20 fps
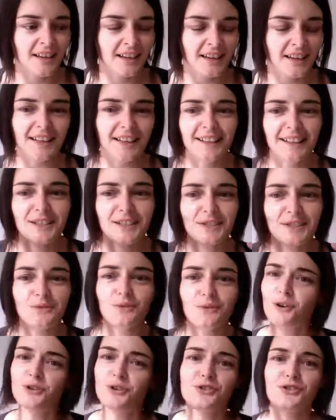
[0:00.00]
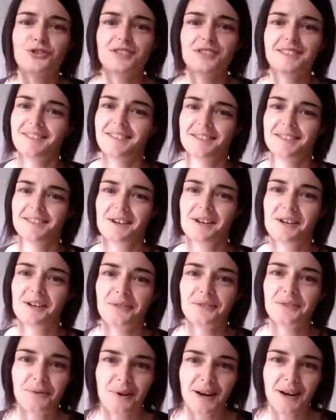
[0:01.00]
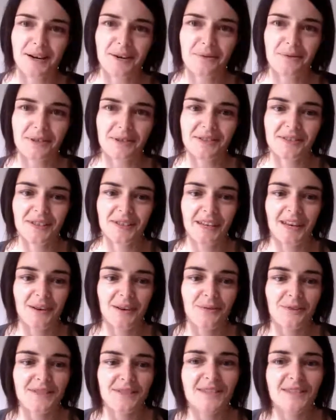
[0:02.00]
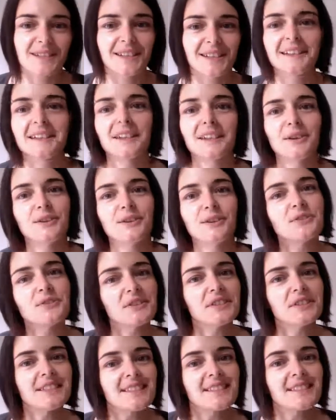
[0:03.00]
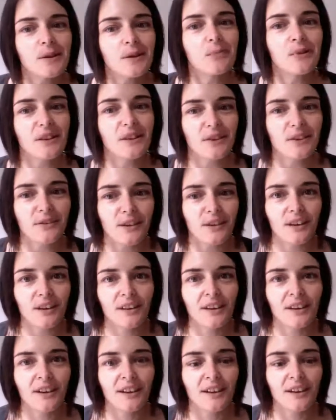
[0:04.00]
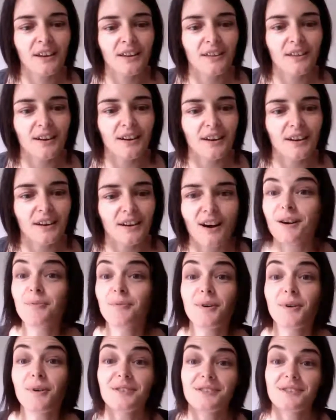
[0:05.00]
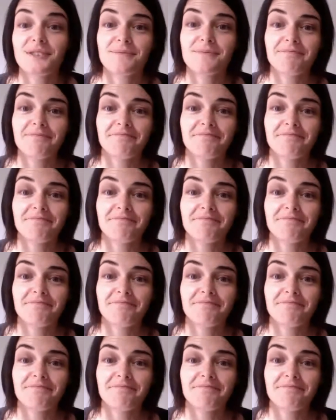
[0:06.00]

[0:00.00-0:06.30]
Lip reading: collective consciousness kind of way was sitting there and doing the same thing that I was.